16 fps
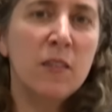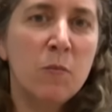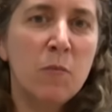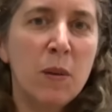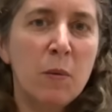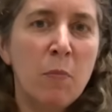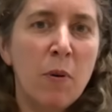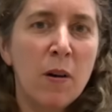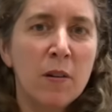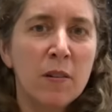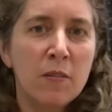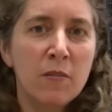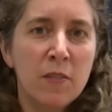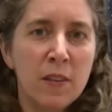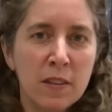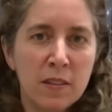to be part
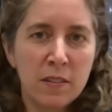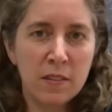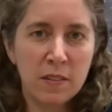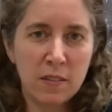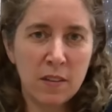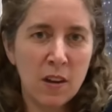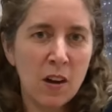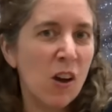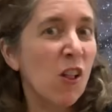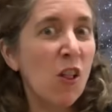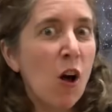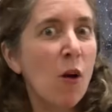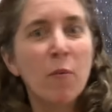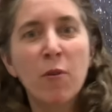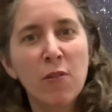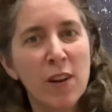of this
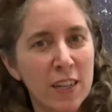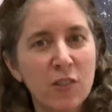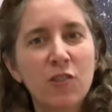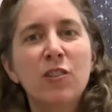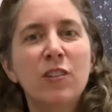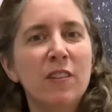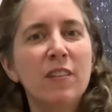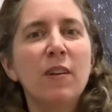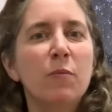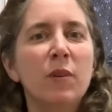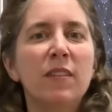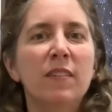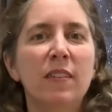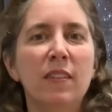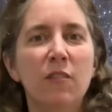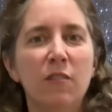conglomeration that we
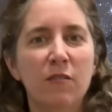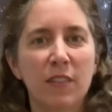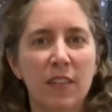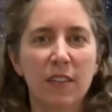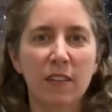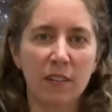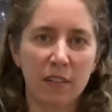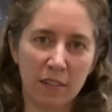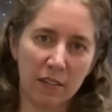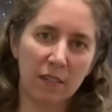see over here.